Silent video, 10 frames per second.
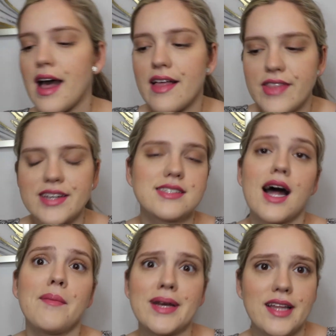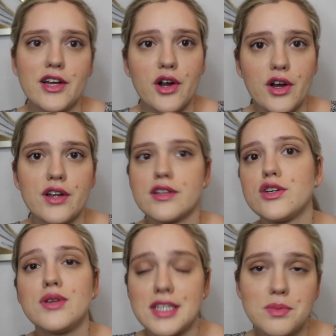That does not mean that you're good.
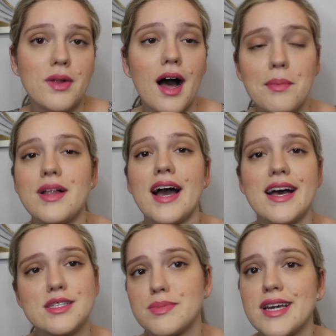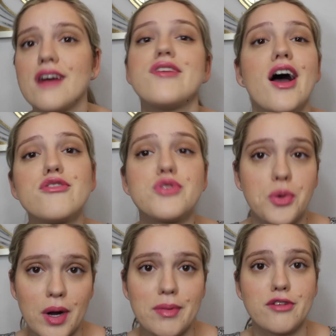You need to apply SPF
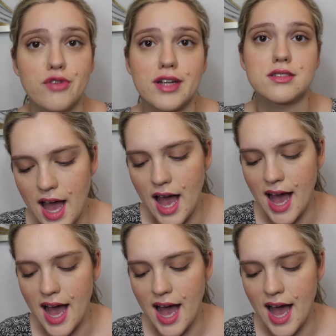everywhere, my friend.